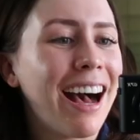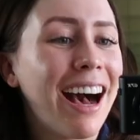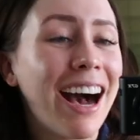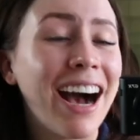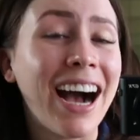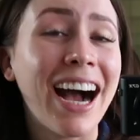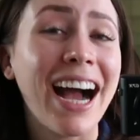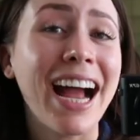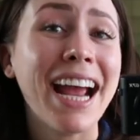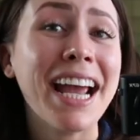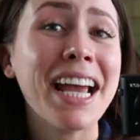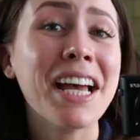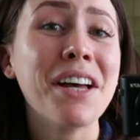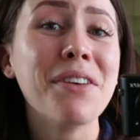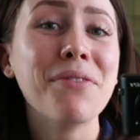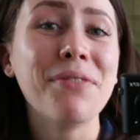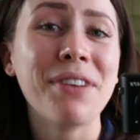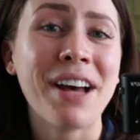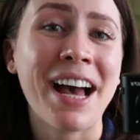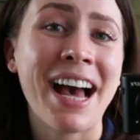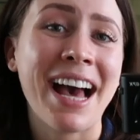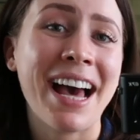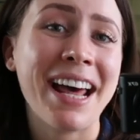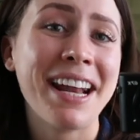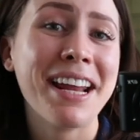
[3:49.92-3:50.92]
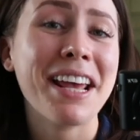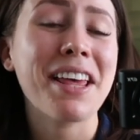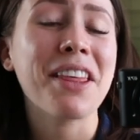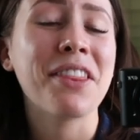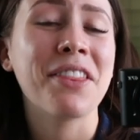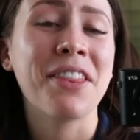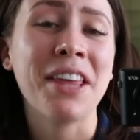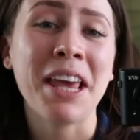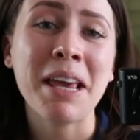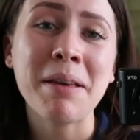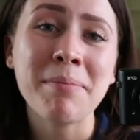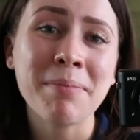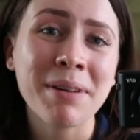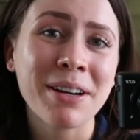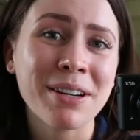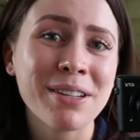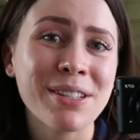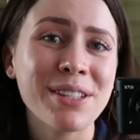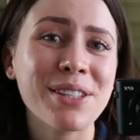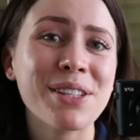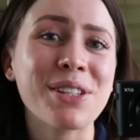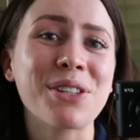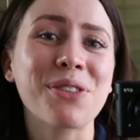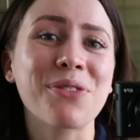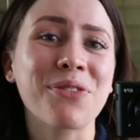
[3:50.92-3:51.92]
I have had the
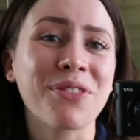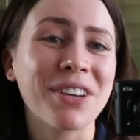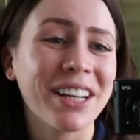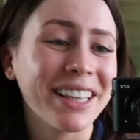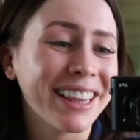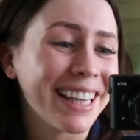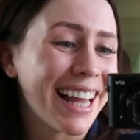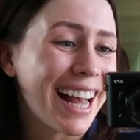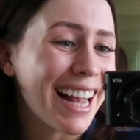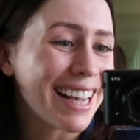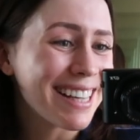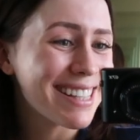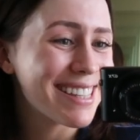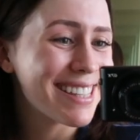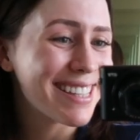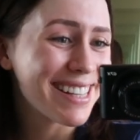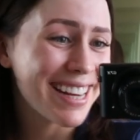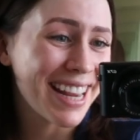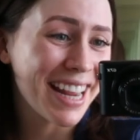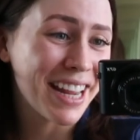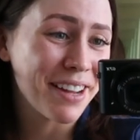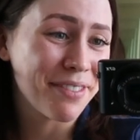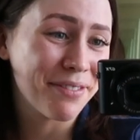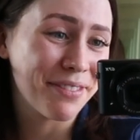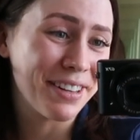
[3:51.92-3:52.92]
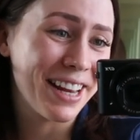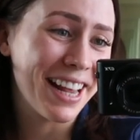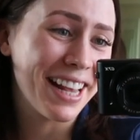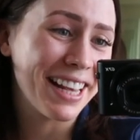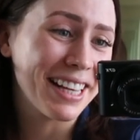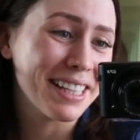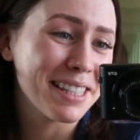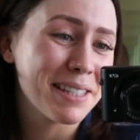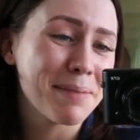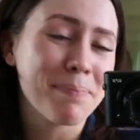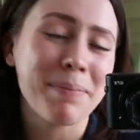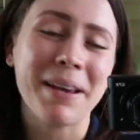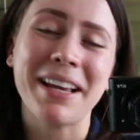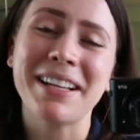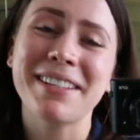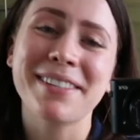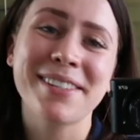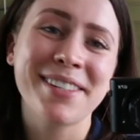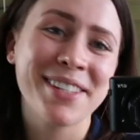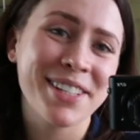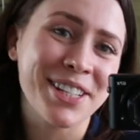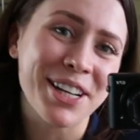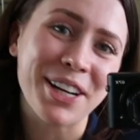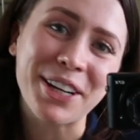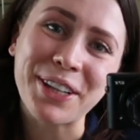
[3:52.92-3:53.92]
most relaxed evening. It's been
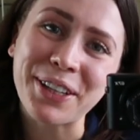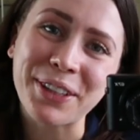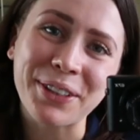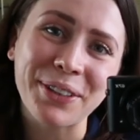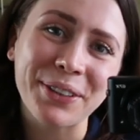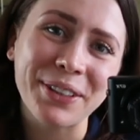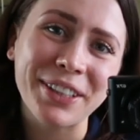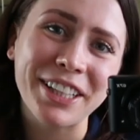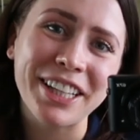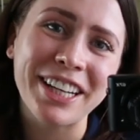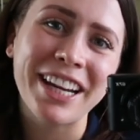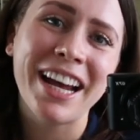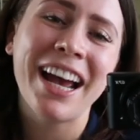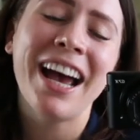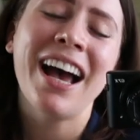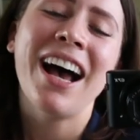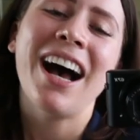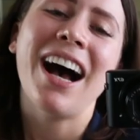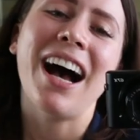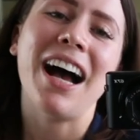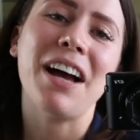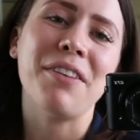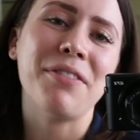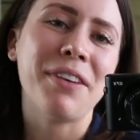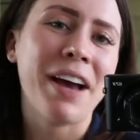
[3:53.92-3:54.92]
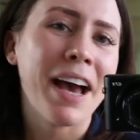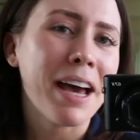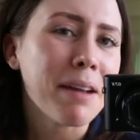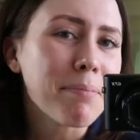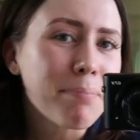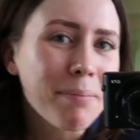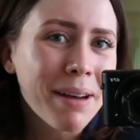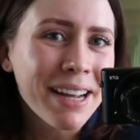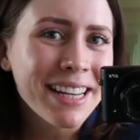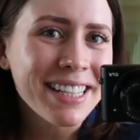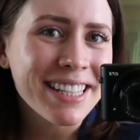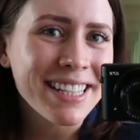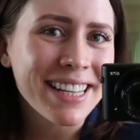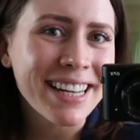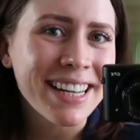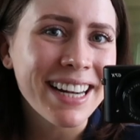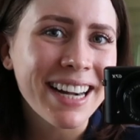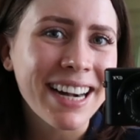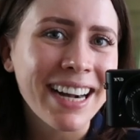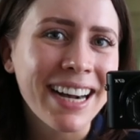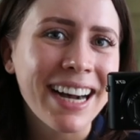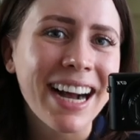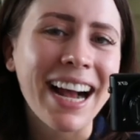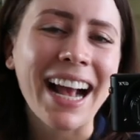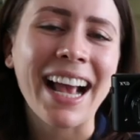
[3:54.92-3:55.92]
so good. I've had my
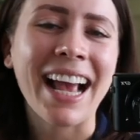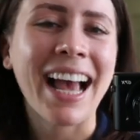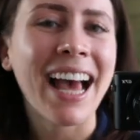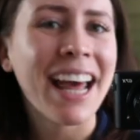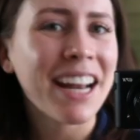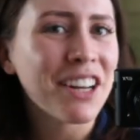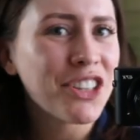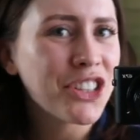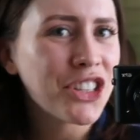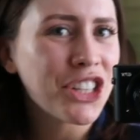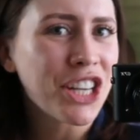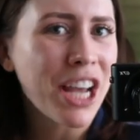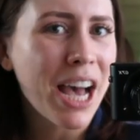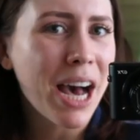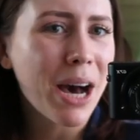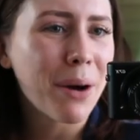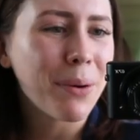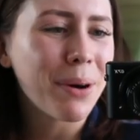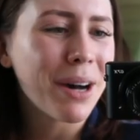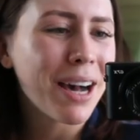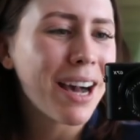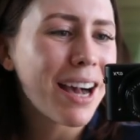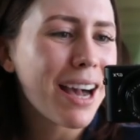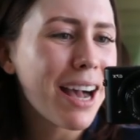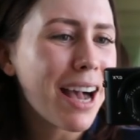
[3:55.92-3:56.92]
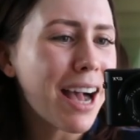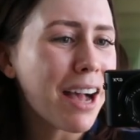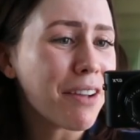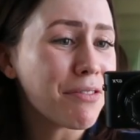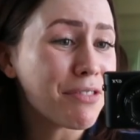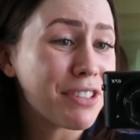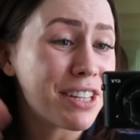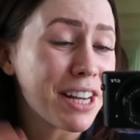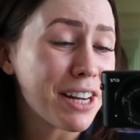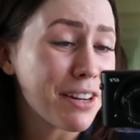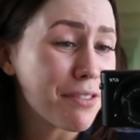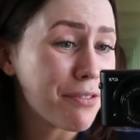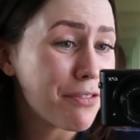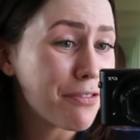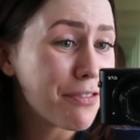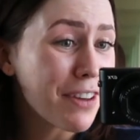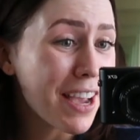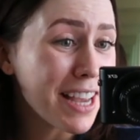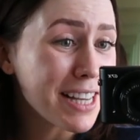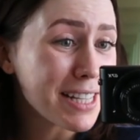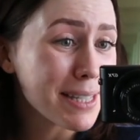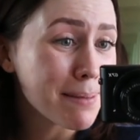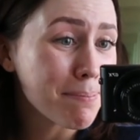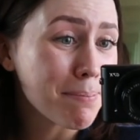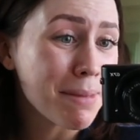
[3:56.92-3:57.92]
dinner, I had a shower, I've done a
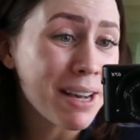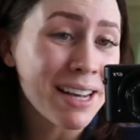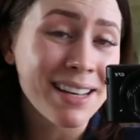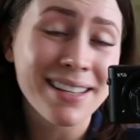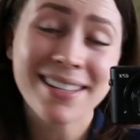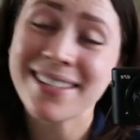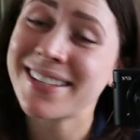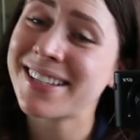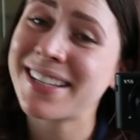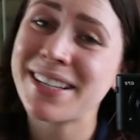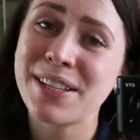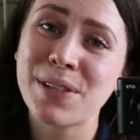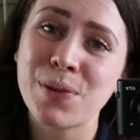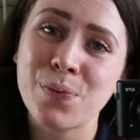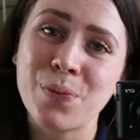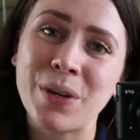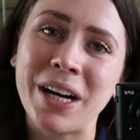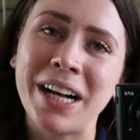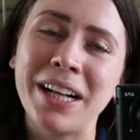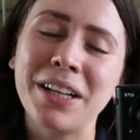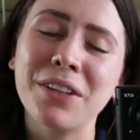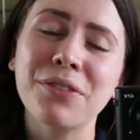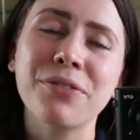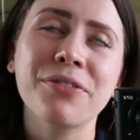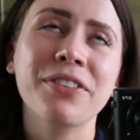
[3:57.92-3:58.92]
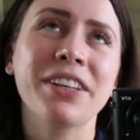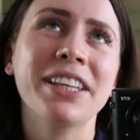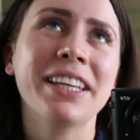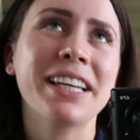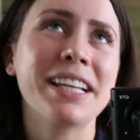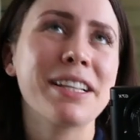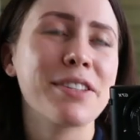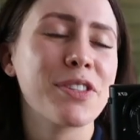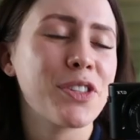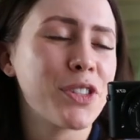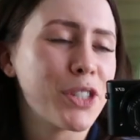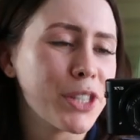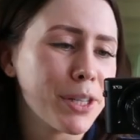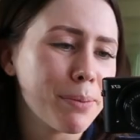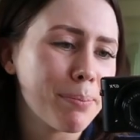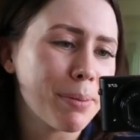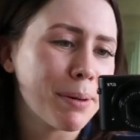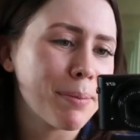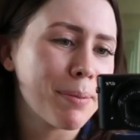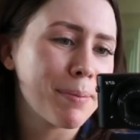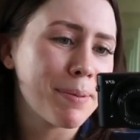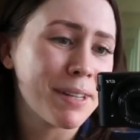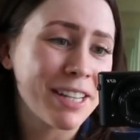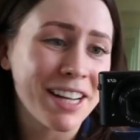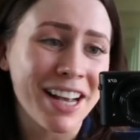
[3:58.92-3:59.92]
face mask as well, feeling
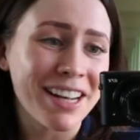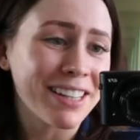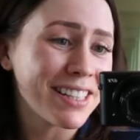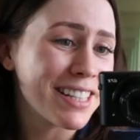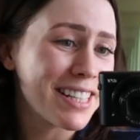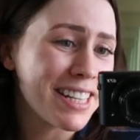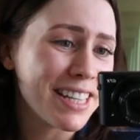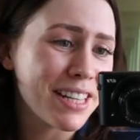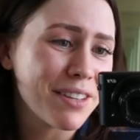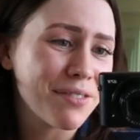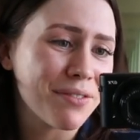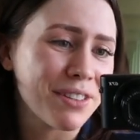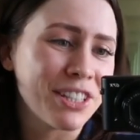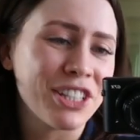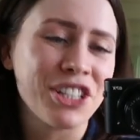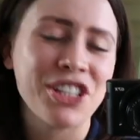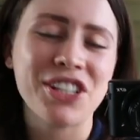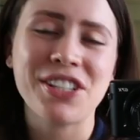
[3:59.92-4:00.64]
super productive and